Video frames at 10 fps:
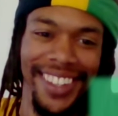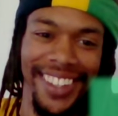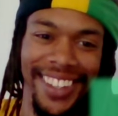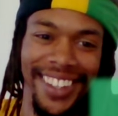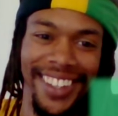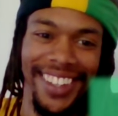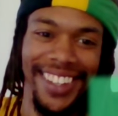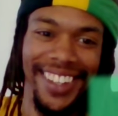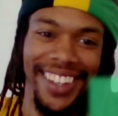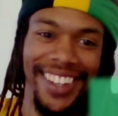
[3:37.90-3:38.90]

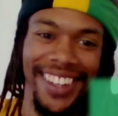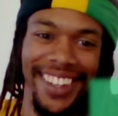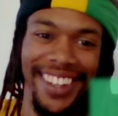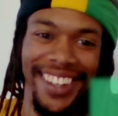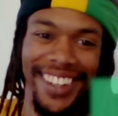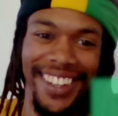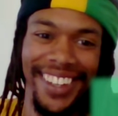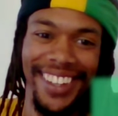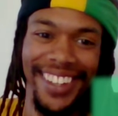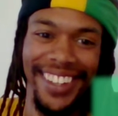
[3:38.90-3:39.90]

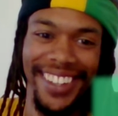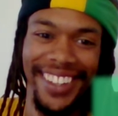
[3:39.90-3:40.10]
[no speech]